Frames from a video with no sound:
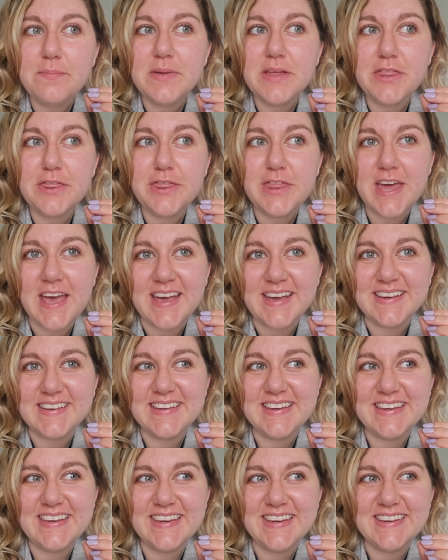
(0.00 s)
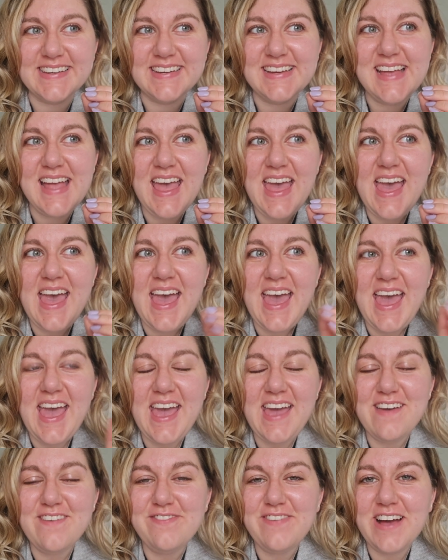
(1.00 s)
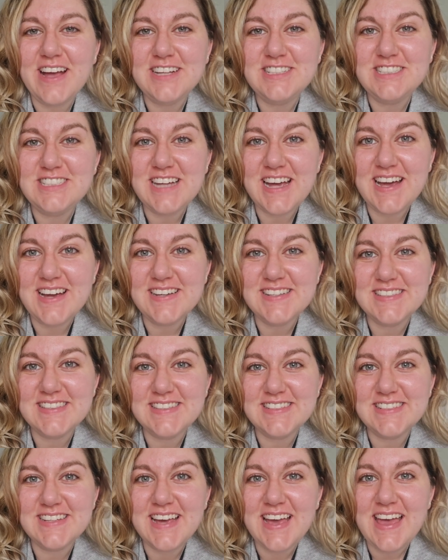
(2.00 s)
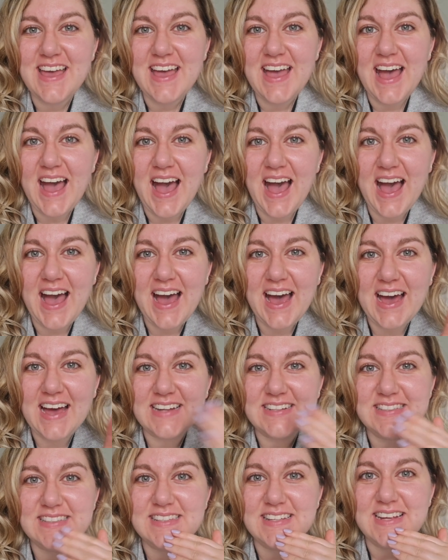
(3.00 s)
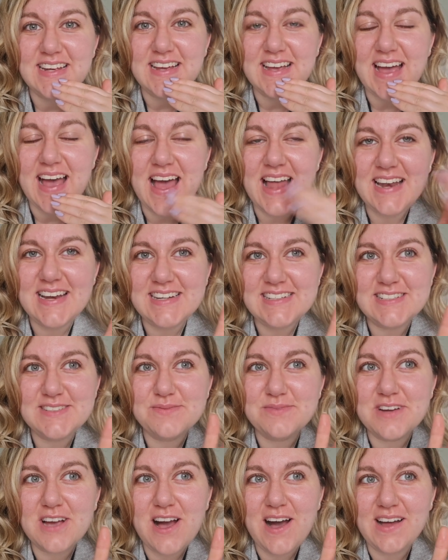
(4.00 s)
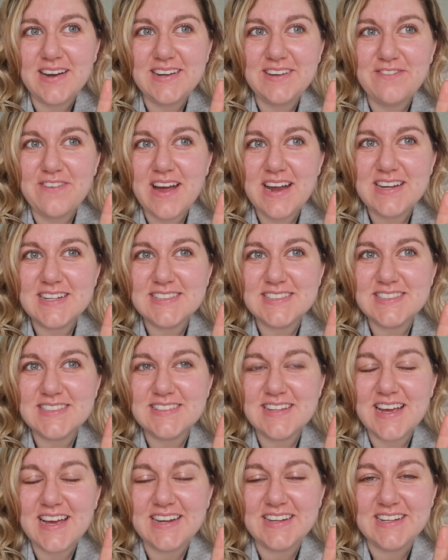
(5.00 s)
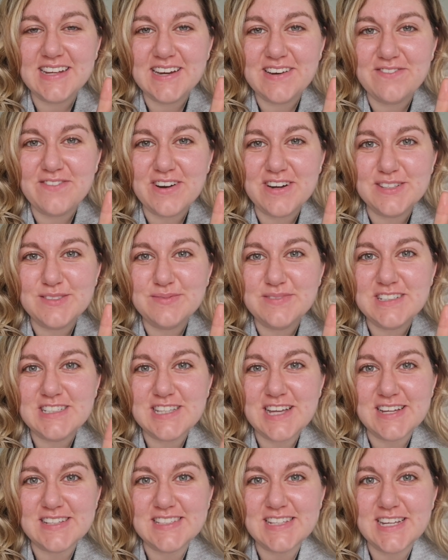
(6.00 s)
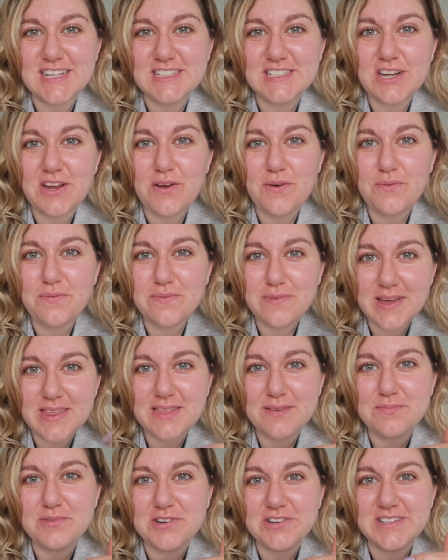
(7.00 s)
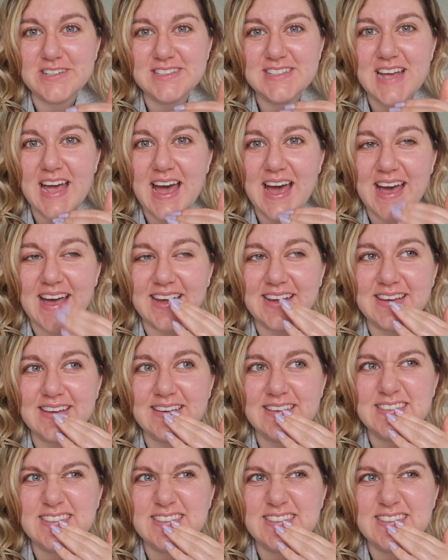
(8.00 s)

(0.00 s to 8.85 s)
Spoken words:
but think if I just had a Linda McCartney red onion and rosemary sausage with a boiled egg,